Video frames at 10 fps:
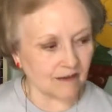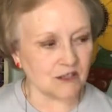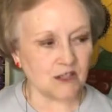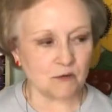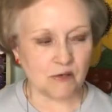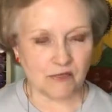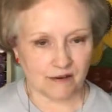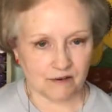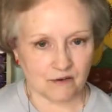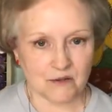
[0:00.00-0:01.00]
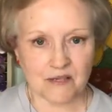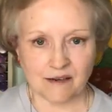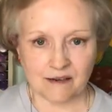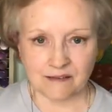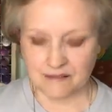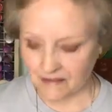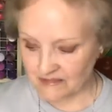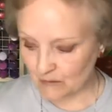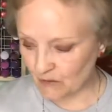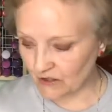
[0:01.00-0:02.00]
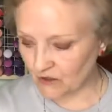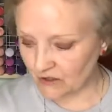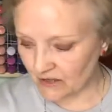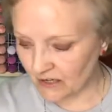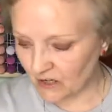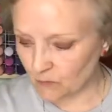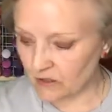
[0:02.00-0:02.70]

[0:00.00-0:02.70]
do with those uh, next time I get on live.